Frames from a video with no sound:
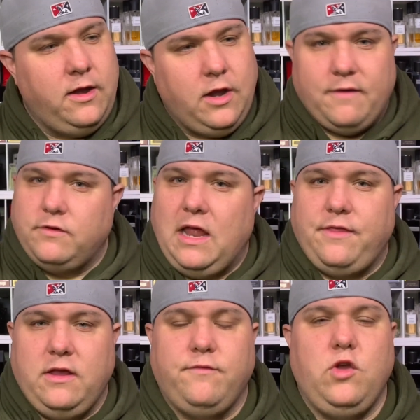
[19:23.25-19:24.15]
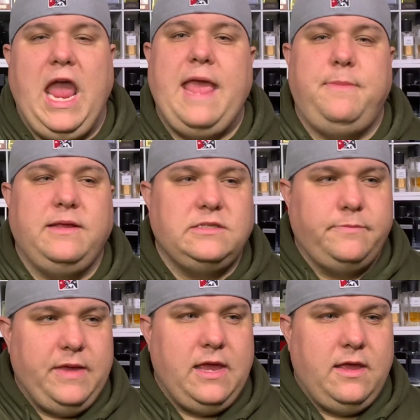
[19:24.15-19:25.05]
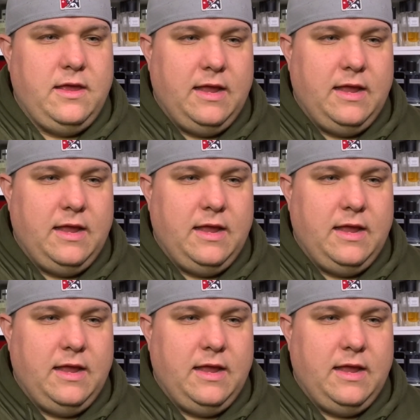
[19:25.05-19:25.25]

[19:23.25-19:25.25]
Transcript: not for nothing, if you're aiming to be